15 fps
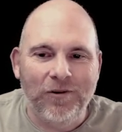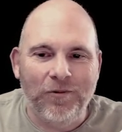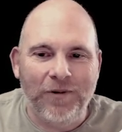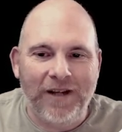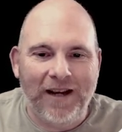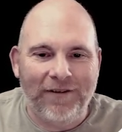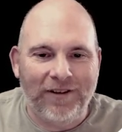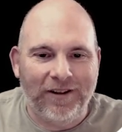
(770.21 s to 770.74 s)

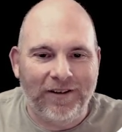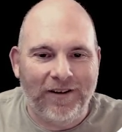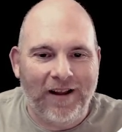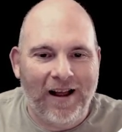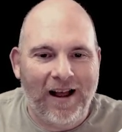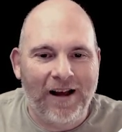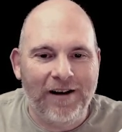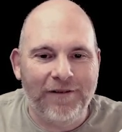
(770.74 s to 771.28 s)
we have a
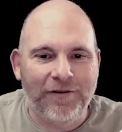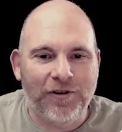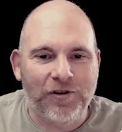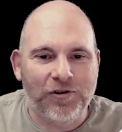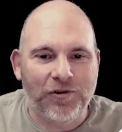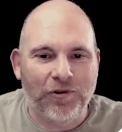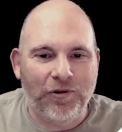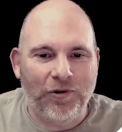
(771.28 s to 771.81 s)
lot of
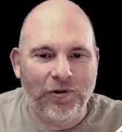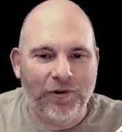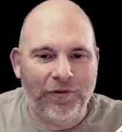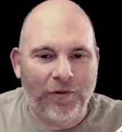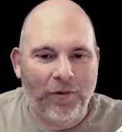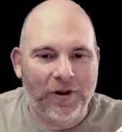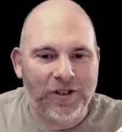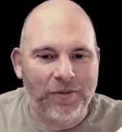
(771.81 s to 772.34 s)
control
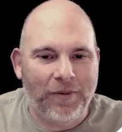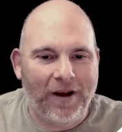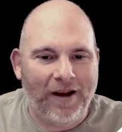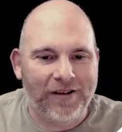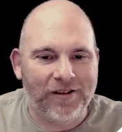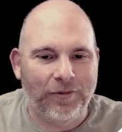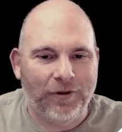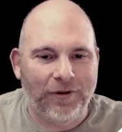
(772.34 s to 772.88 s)
over what's
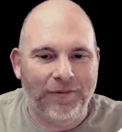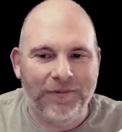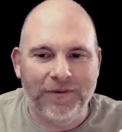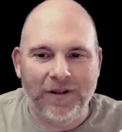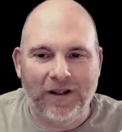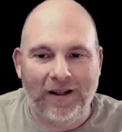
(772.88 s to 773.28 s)
possible,